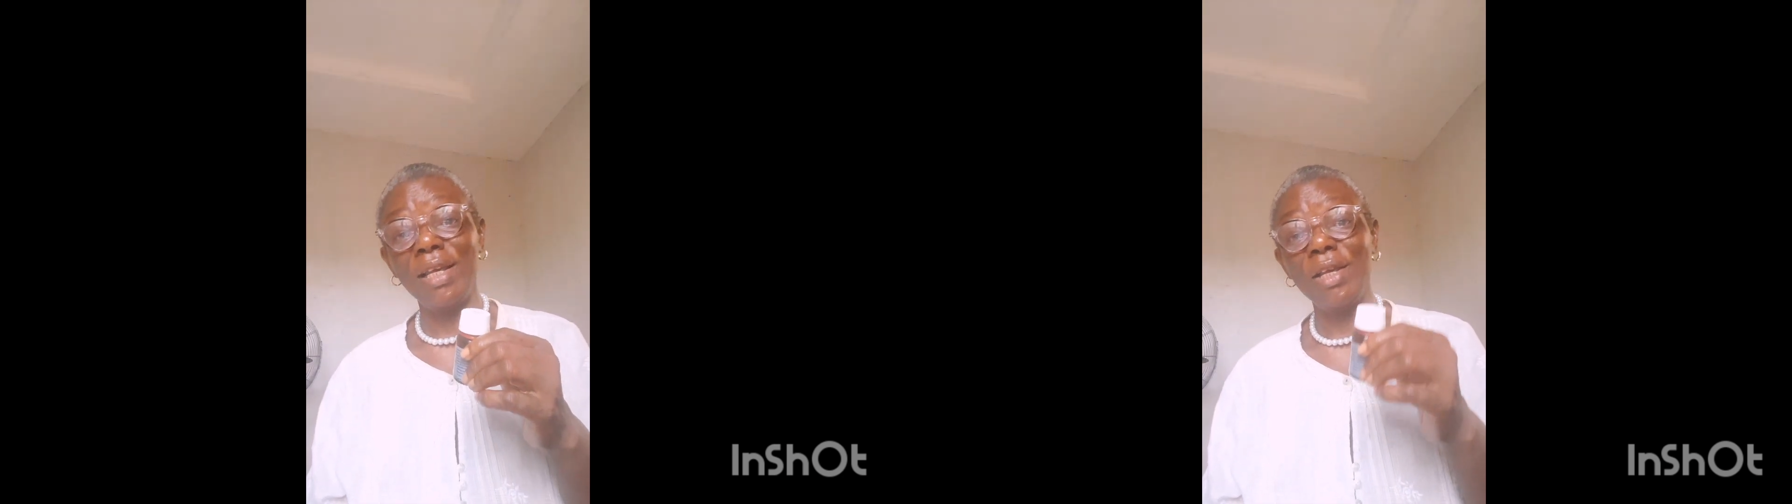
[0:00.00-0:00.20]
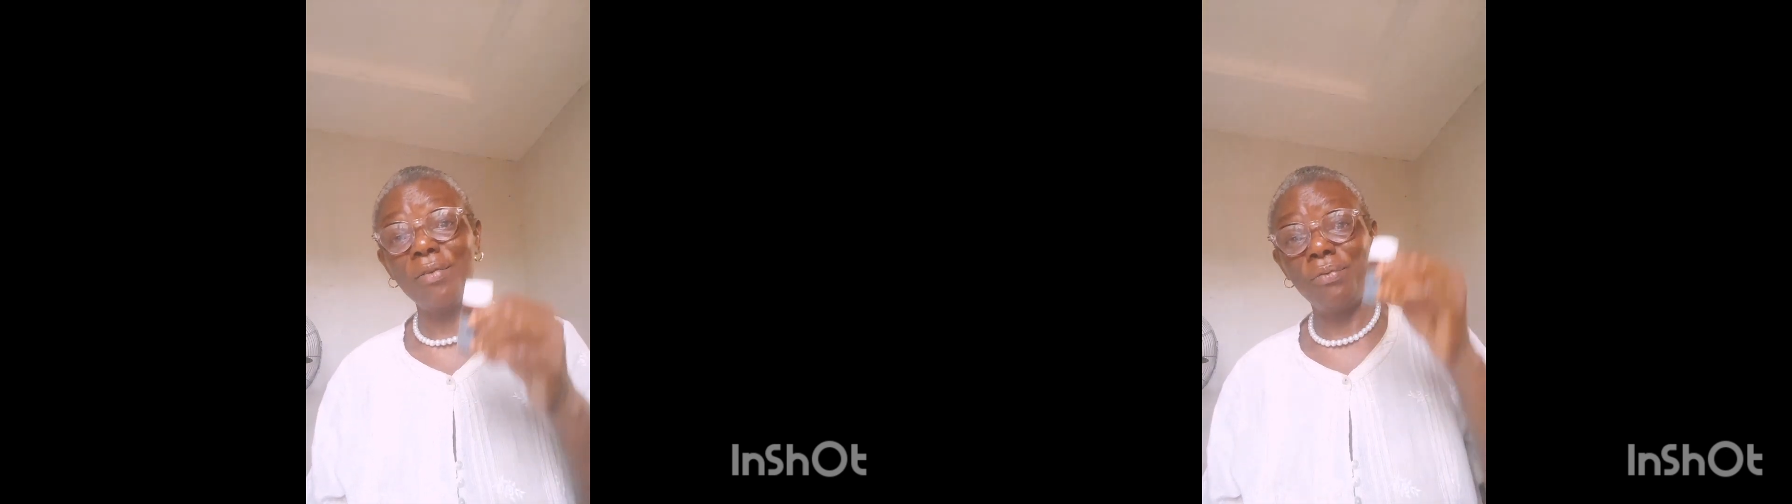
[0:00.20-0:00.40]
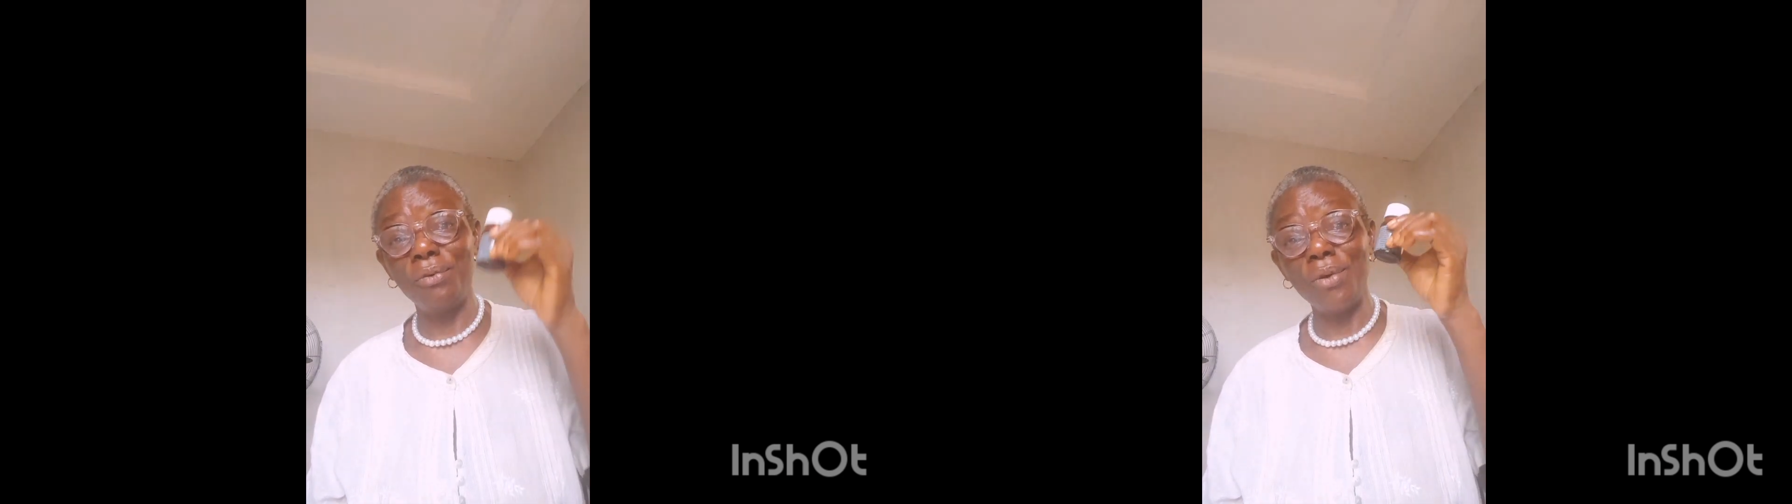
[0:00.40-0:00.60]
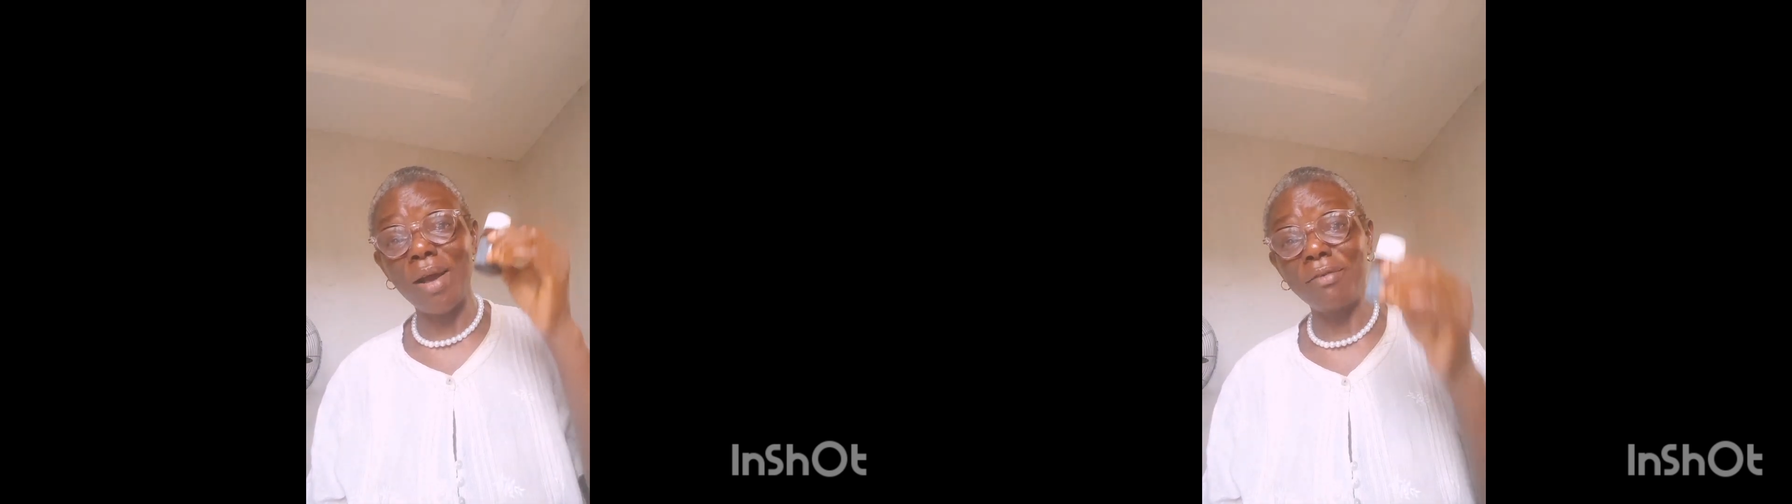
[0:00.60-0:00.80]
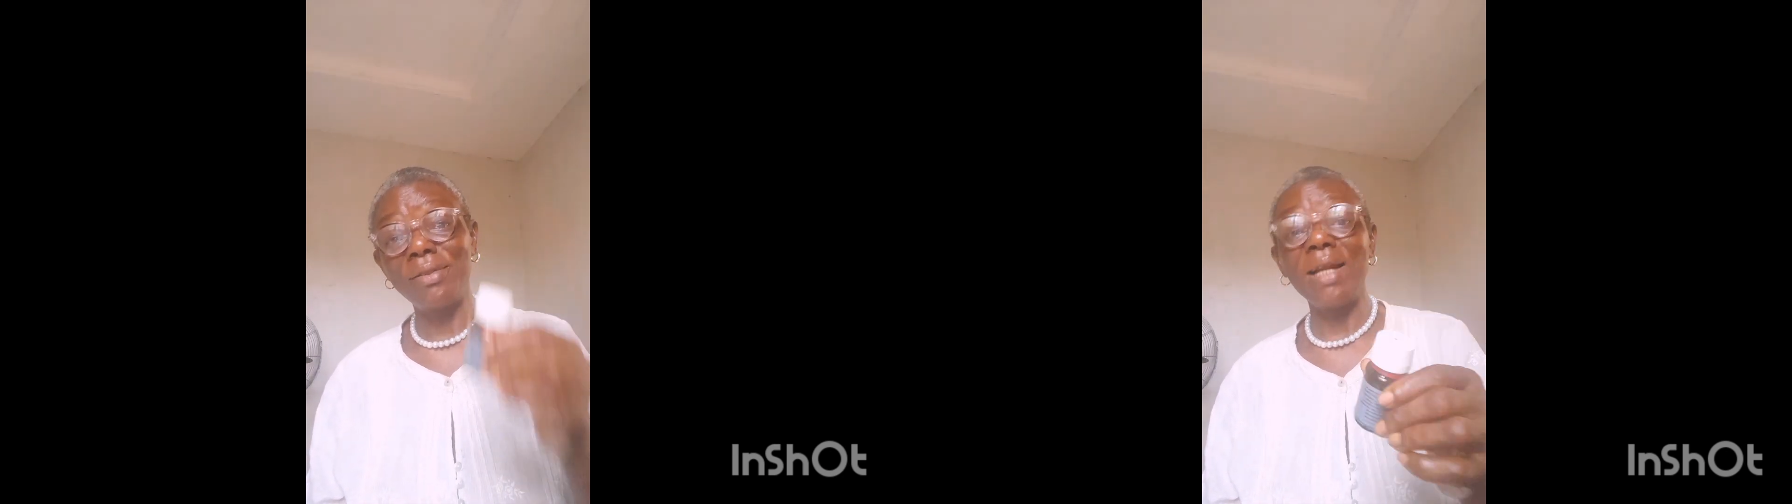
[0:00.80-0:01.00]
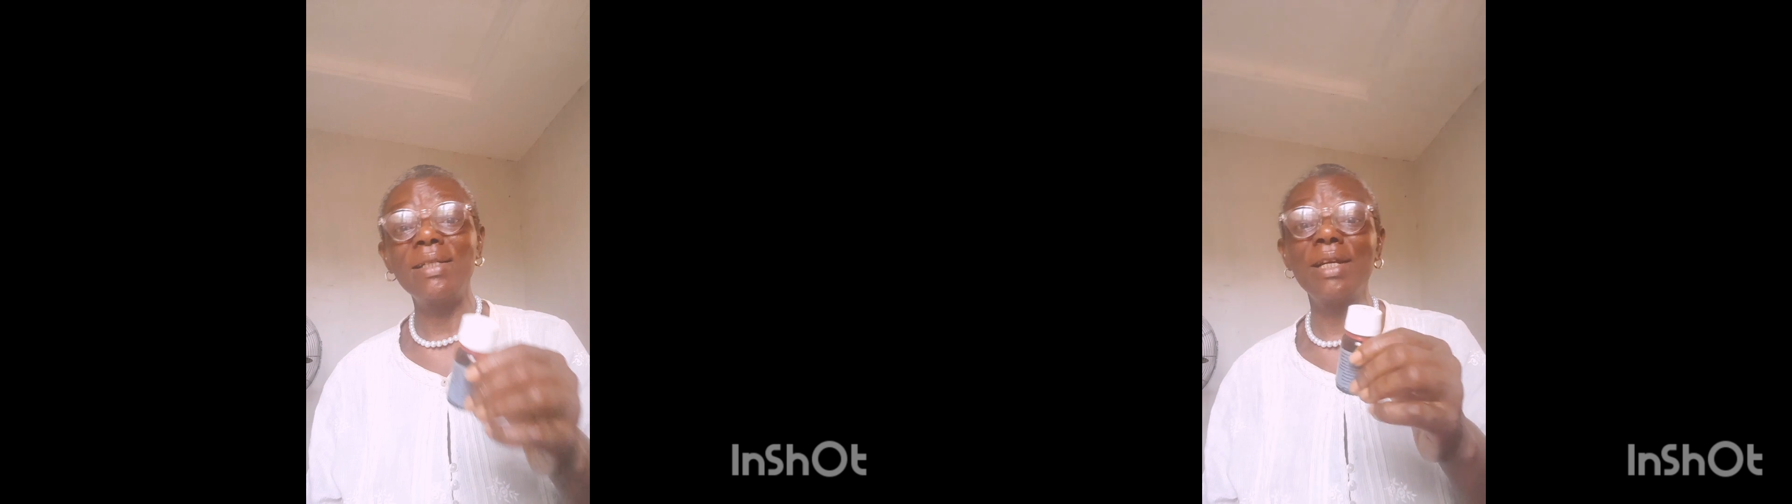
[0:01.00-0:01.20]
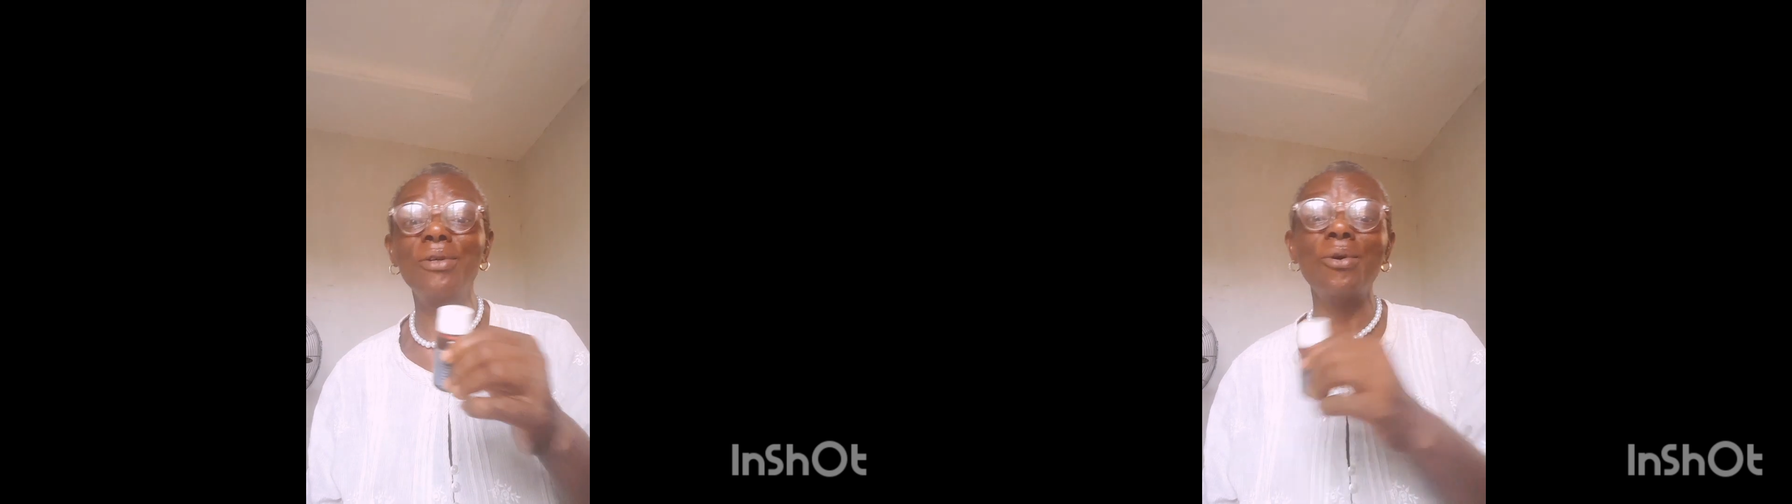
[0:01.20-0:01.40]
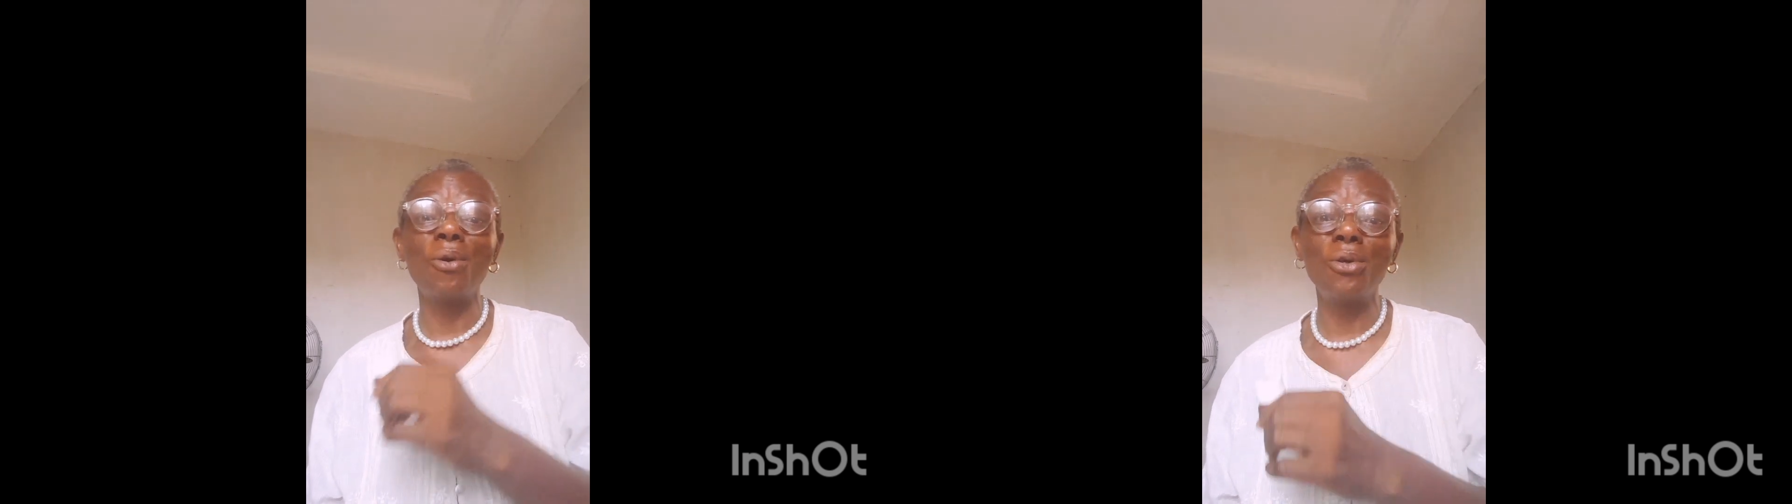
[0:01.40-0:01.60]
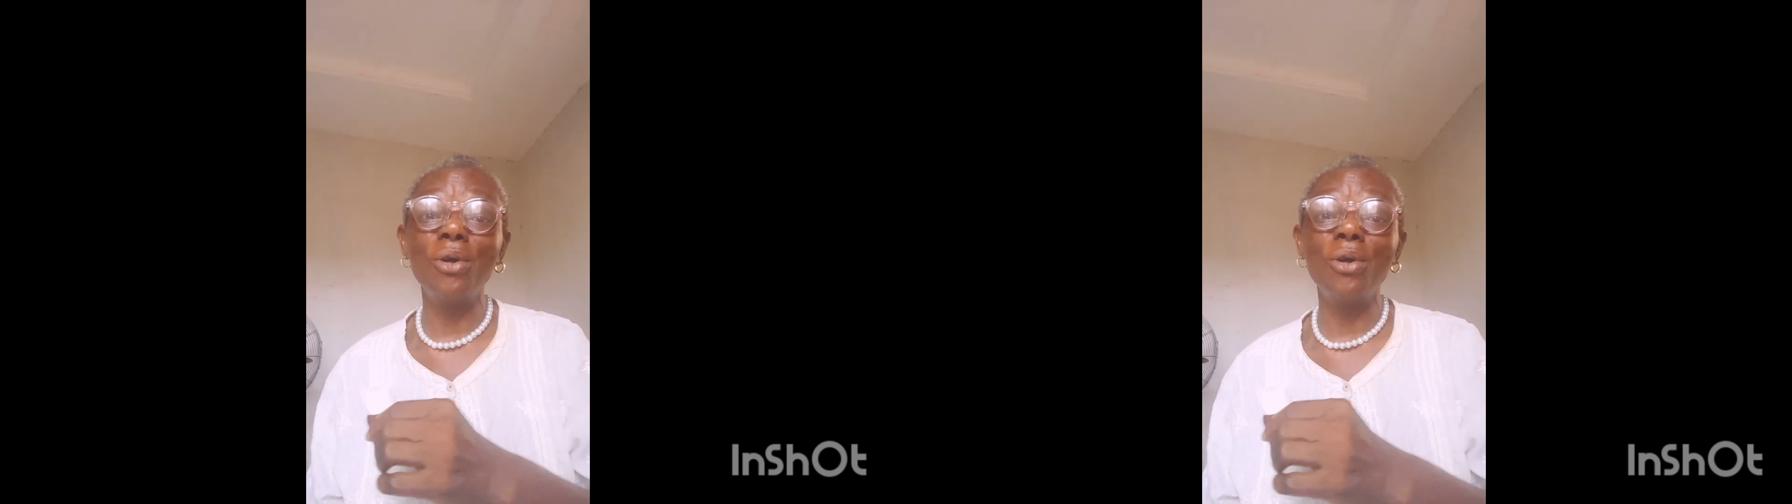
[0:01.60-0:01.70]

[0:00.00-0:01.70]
if you have started or